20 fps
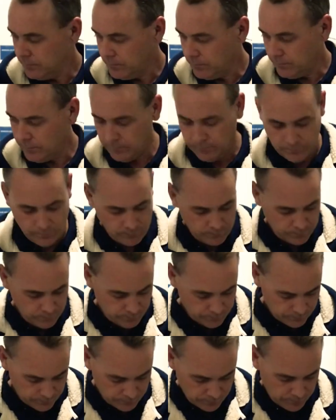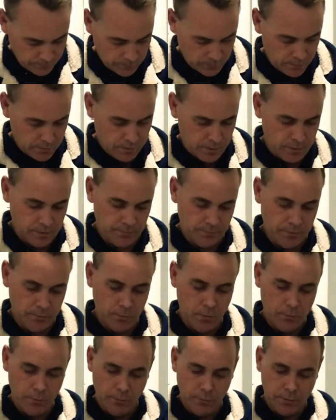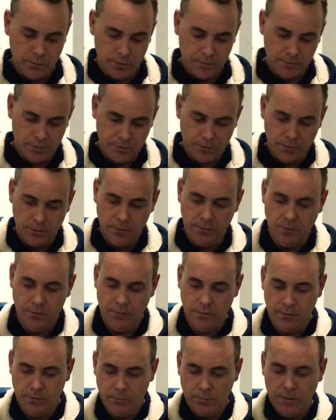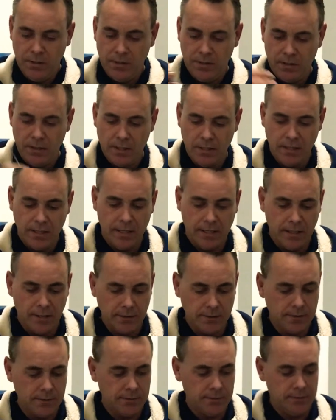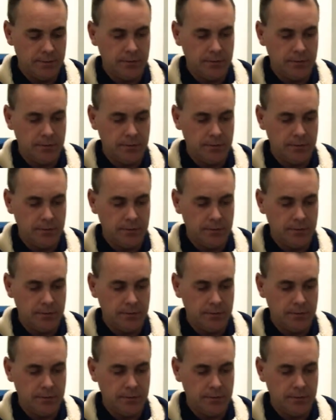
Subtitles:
Okay, so what we want to do is we're going to connect